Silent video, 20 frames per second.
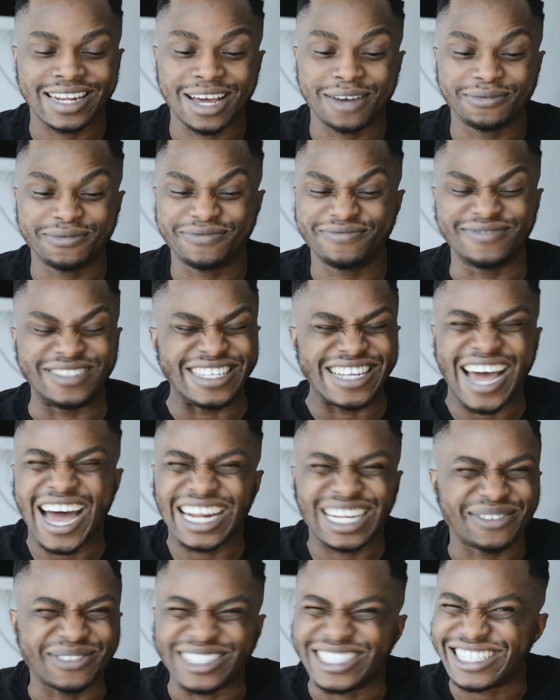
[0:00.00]
and I've
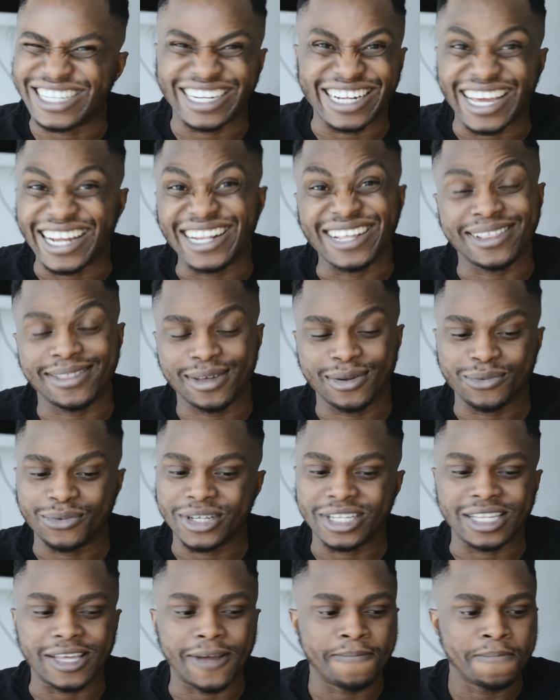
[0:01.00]
not even done anything
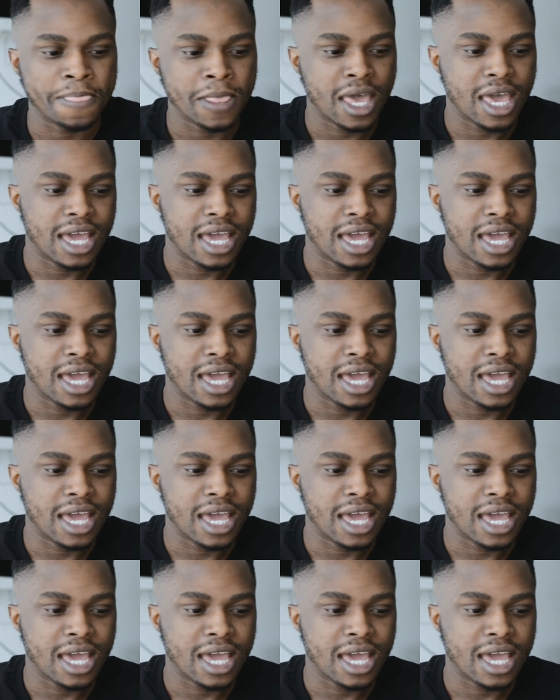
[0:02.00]
really.